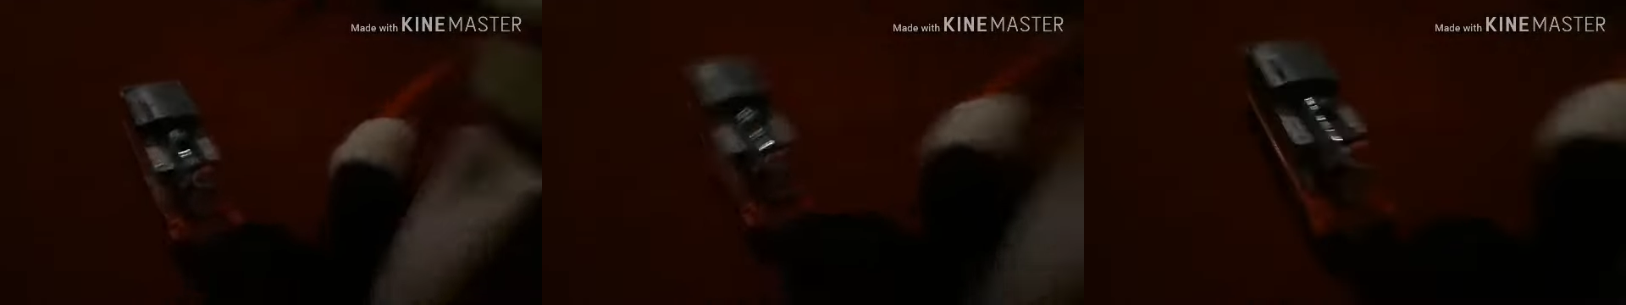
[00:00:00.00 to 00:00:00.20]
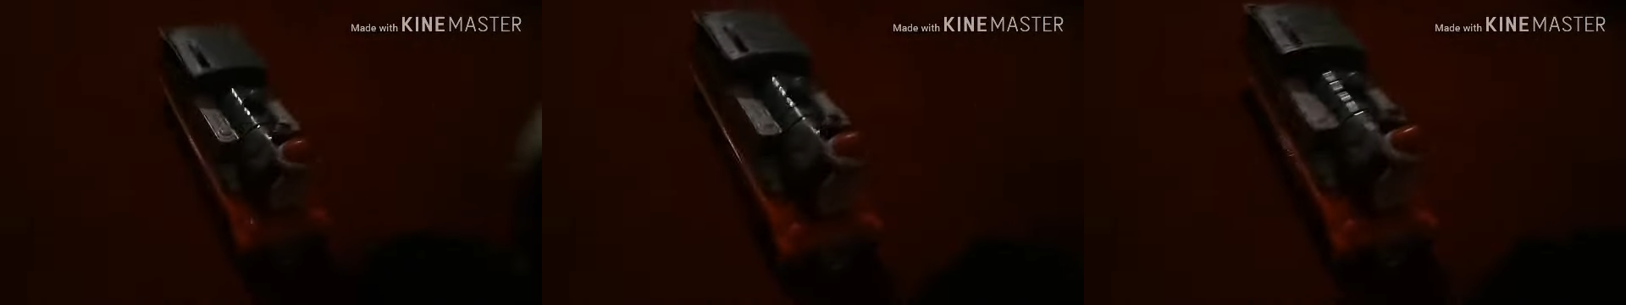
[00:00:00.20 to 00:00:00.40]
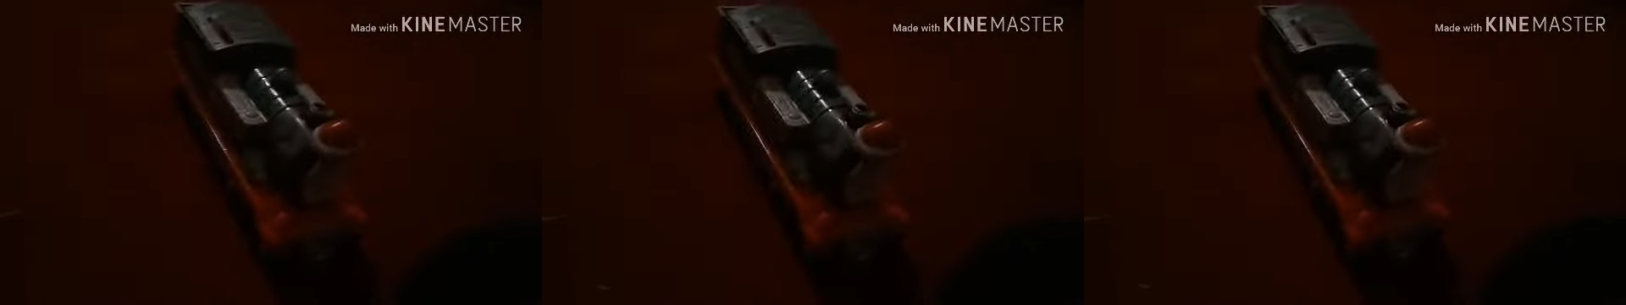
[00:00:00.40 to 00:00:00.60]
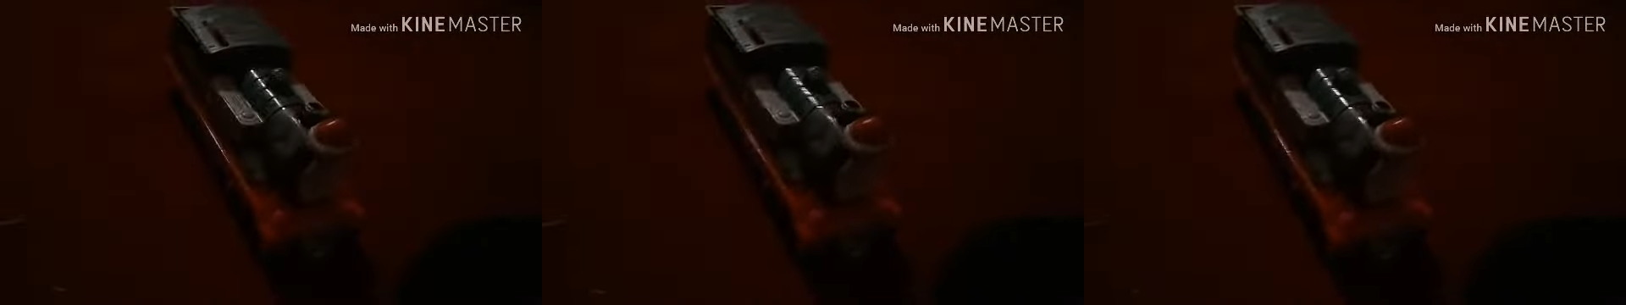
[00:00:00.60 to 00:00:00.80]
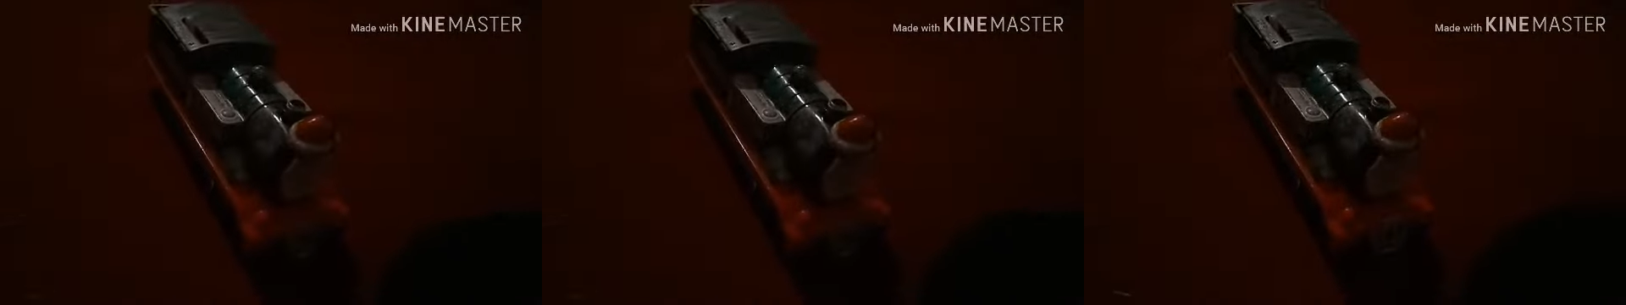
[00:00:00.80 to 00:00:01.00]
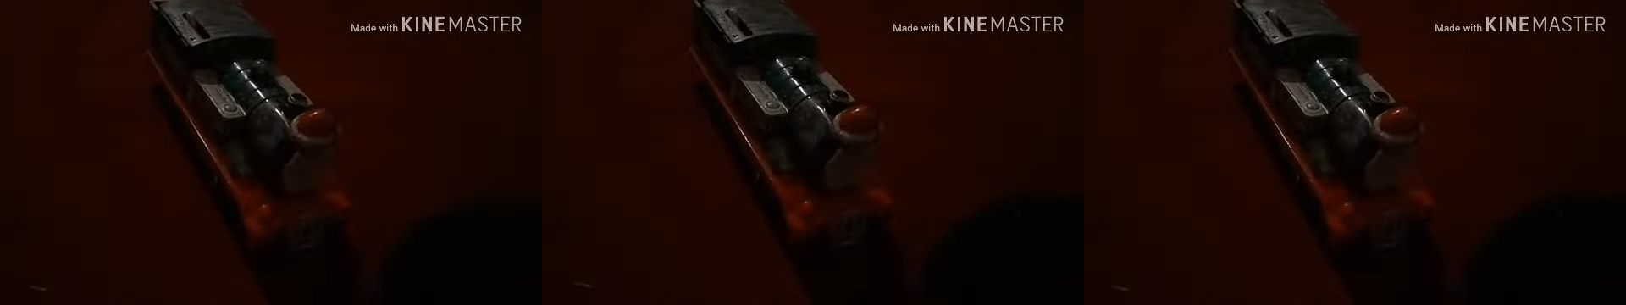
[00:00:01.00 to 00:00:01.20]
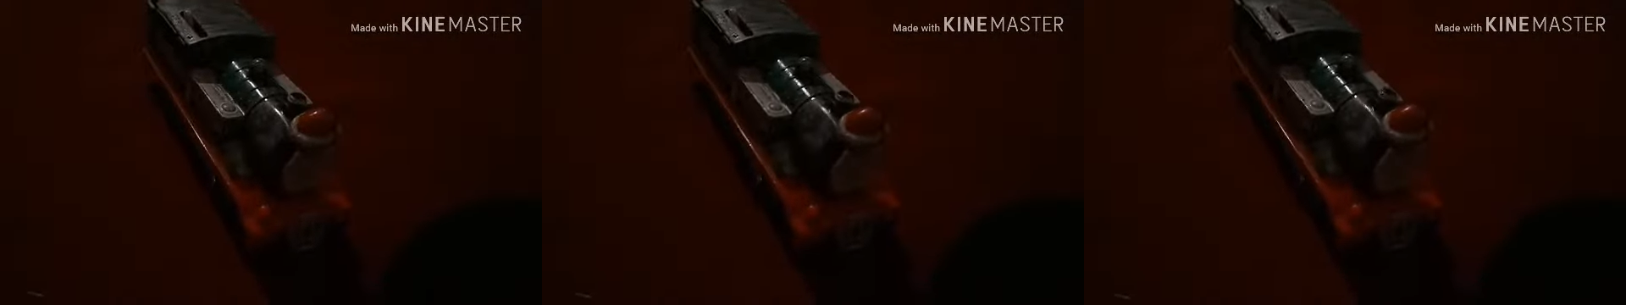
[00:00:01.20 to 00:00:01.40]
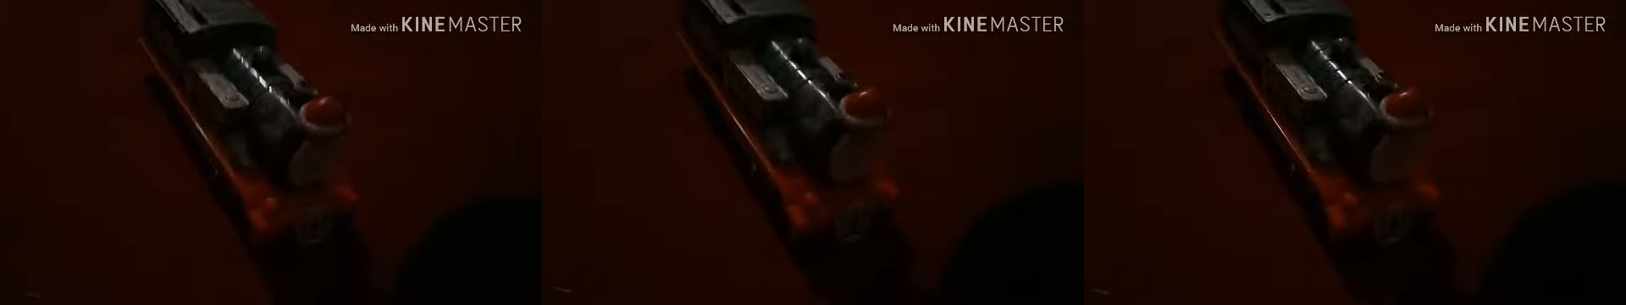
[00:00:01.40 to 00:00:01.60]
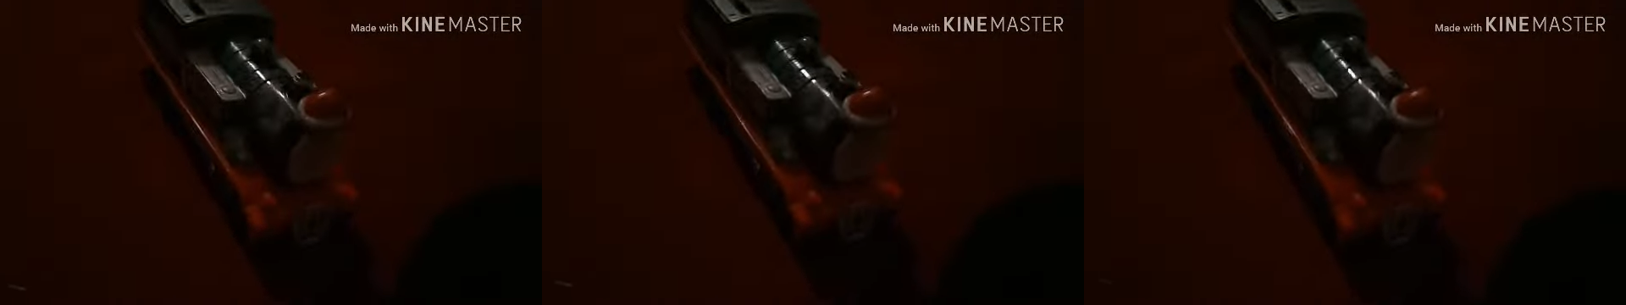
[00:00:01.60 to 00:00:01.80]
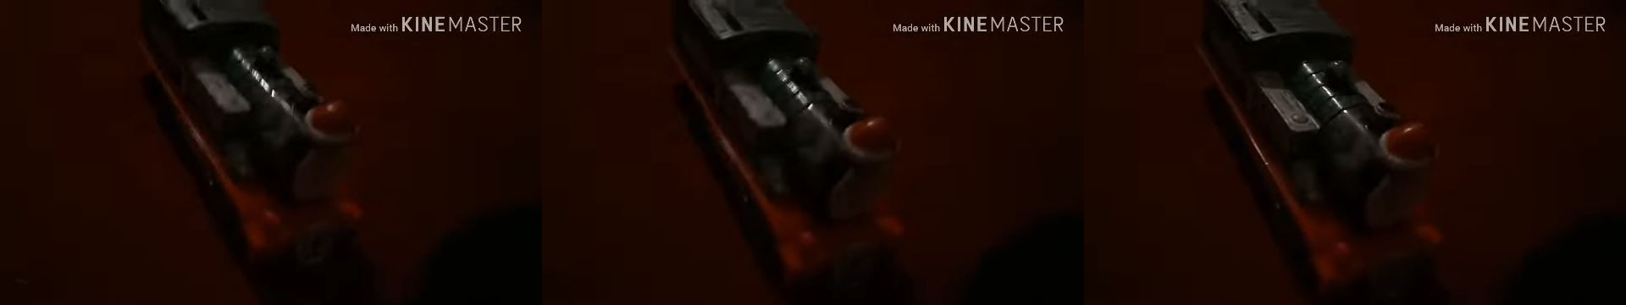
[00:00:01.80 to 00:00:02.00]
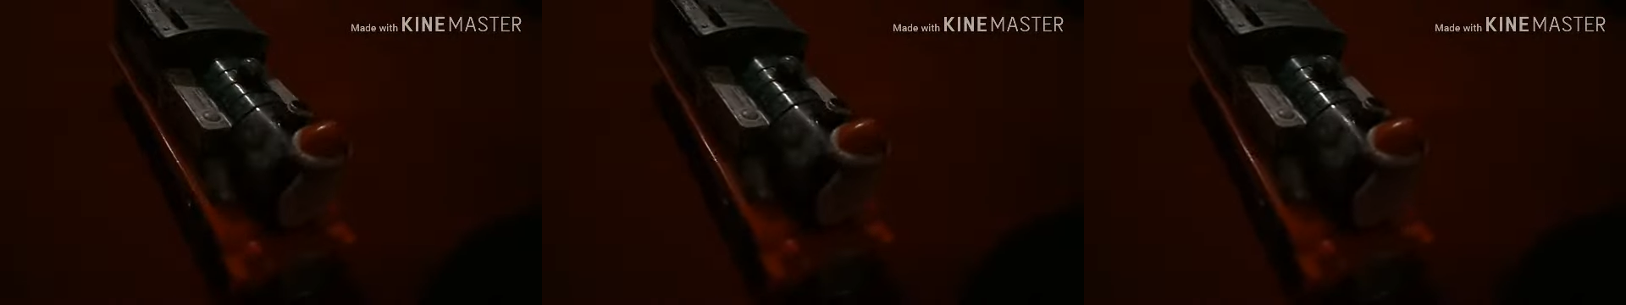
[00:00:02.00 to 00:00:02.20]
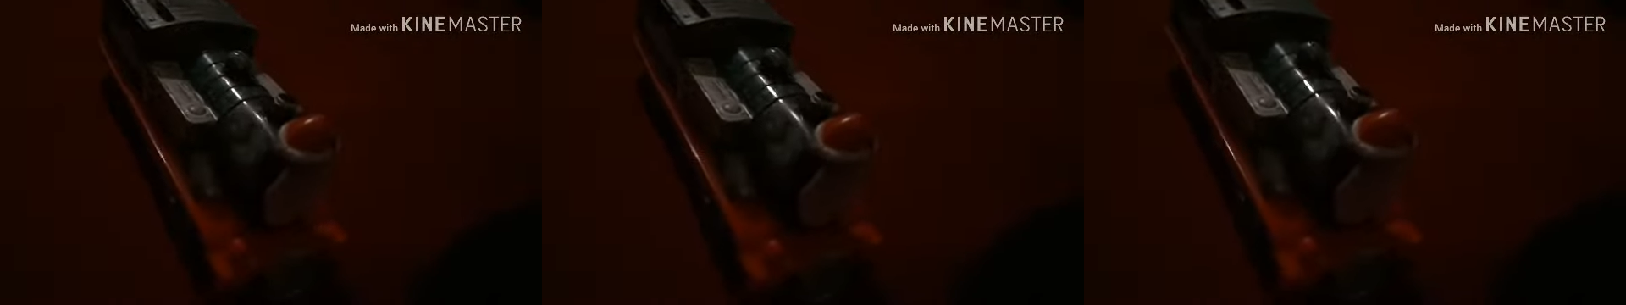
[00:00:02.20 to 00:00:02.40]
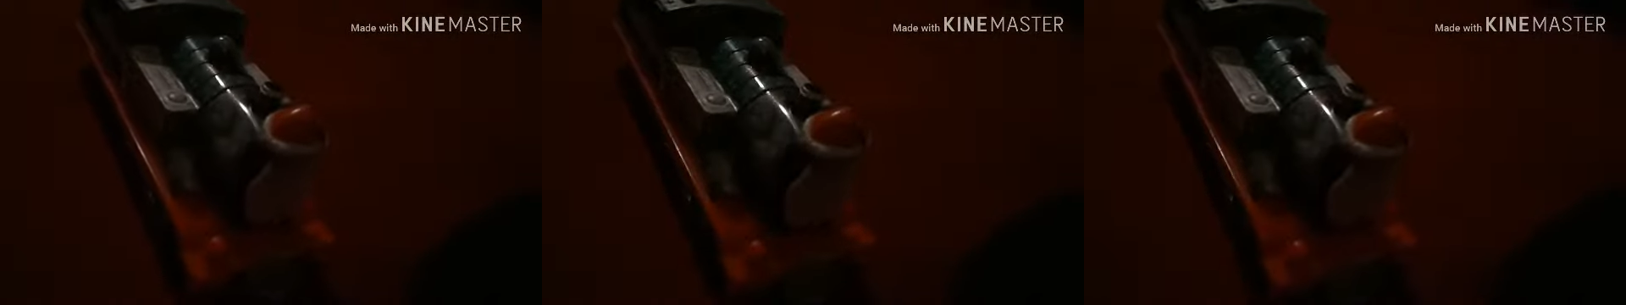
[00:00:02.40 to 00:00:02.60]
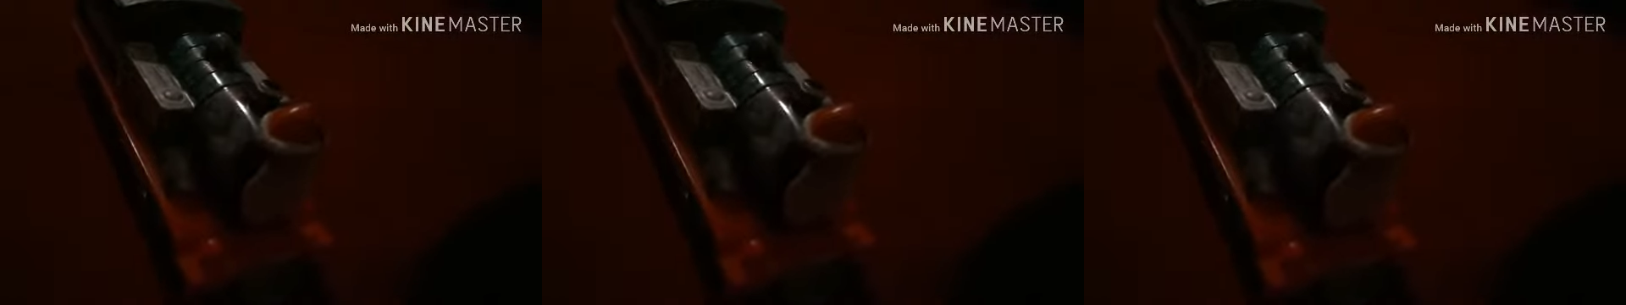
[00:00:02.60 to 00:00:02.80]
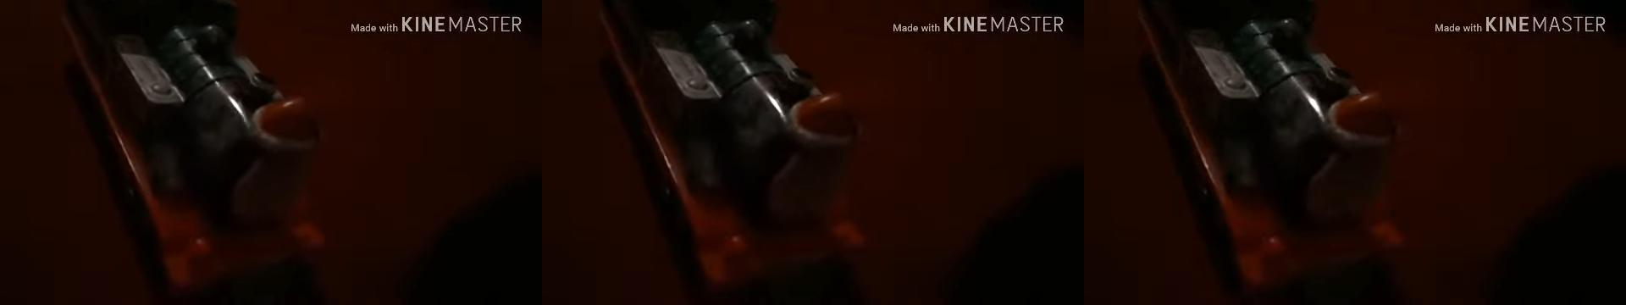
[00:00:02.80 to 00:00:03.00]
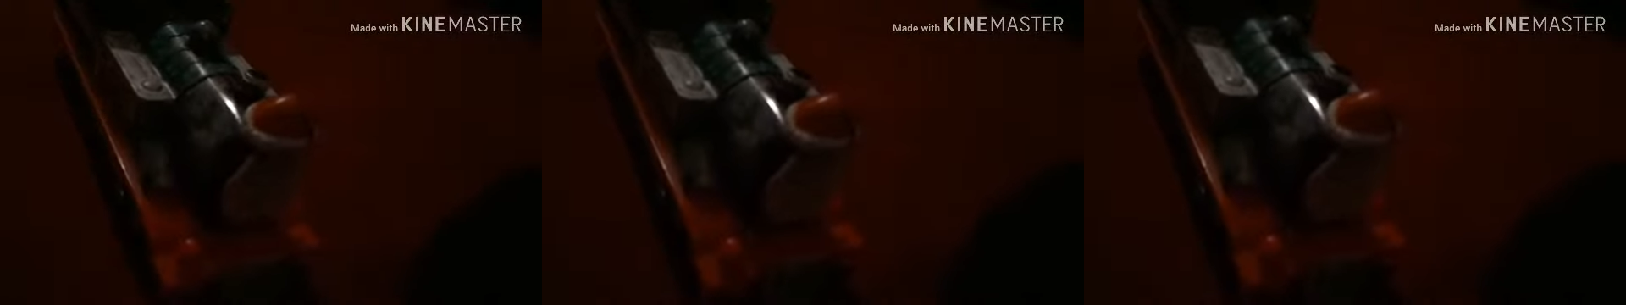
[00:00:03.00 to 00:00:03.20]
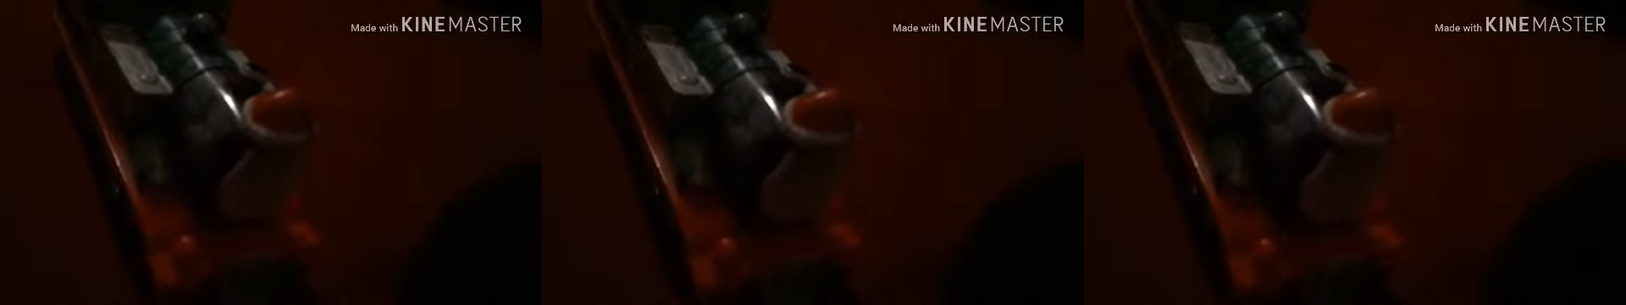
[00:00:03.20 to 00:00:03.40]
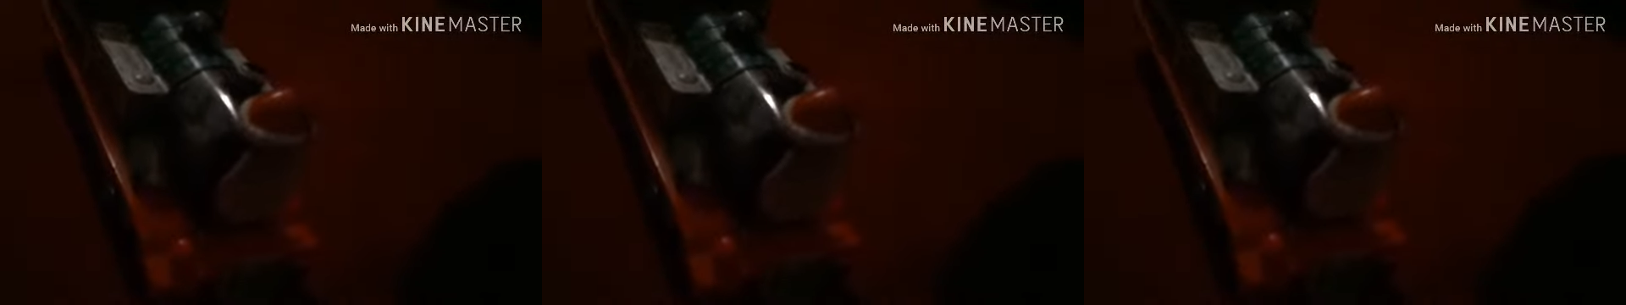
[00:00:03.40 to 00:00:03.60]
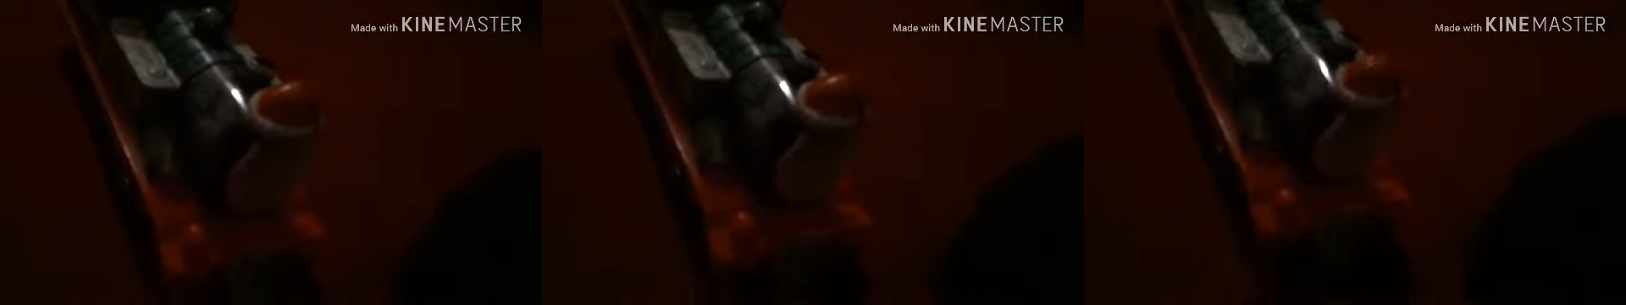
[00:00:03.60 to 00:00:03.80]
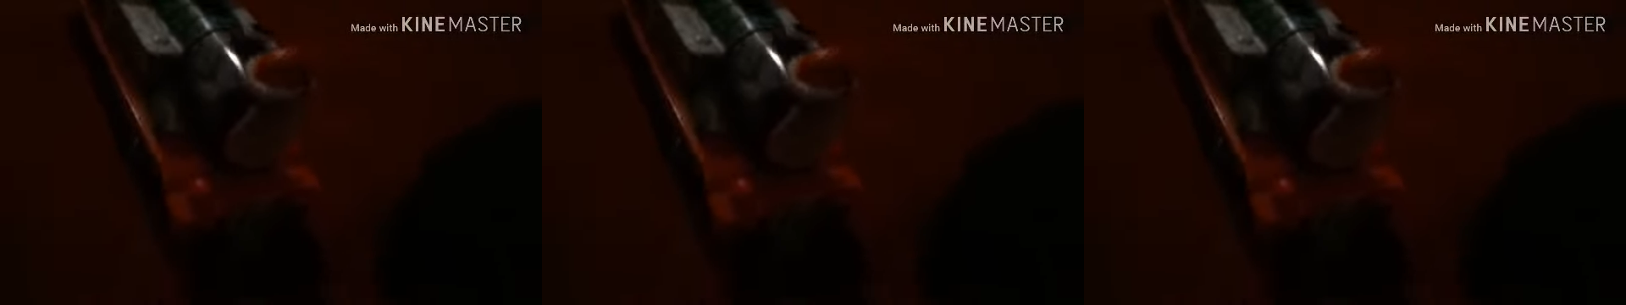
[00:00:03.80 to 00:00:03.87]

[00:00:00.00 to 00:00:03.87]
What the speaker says: No face is visible, so there are no lips to read.